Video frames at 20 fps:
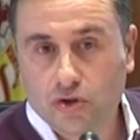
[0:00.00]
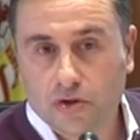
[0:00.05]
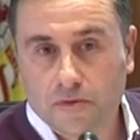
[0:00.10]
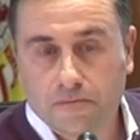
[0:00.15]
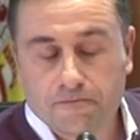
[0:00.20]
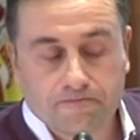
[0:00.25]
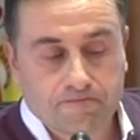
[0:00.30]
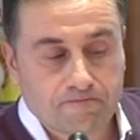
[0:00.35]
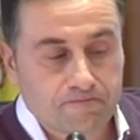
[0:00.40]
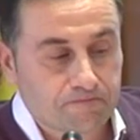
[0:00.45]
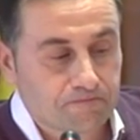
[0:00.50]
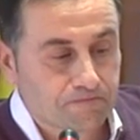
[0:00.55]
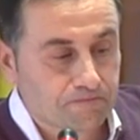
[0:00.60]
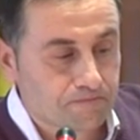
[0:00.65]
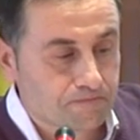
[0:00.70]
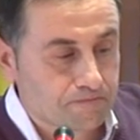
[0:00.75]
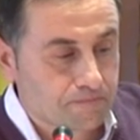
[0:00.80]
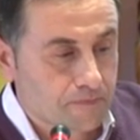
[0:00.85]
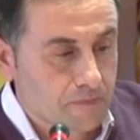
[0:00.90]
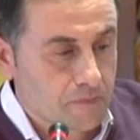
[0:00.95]

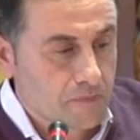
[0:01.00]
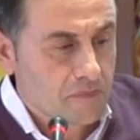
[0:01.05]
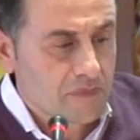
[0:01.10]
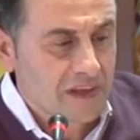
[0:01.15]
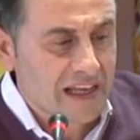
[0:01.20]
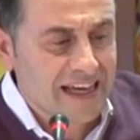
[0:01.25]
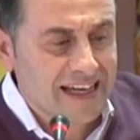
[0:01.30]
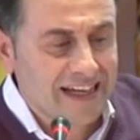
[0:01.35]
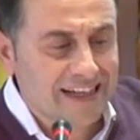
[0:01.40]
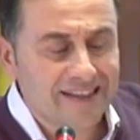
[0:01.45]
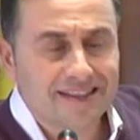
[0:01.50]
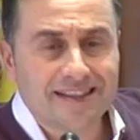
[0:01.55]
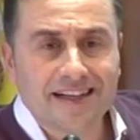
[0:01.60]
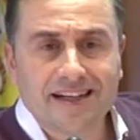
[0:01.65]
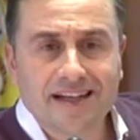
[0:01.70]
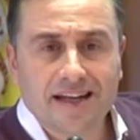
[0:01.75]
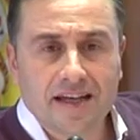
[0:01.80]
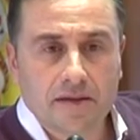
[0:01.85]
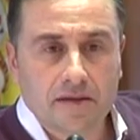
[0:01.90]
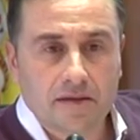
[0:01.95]
news, fora,
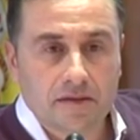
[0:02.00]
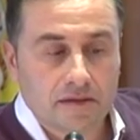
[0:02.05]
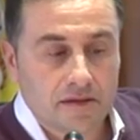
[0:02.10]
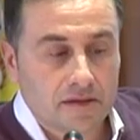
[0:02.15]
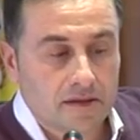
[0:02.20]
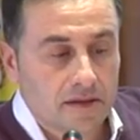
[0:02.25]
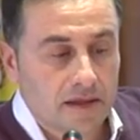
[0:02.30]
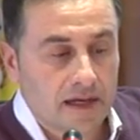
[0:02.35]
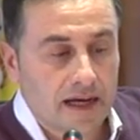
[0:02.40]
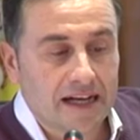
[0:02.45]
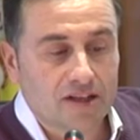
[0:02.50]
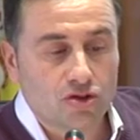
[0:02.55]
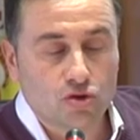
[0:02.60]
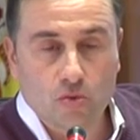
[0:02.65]
and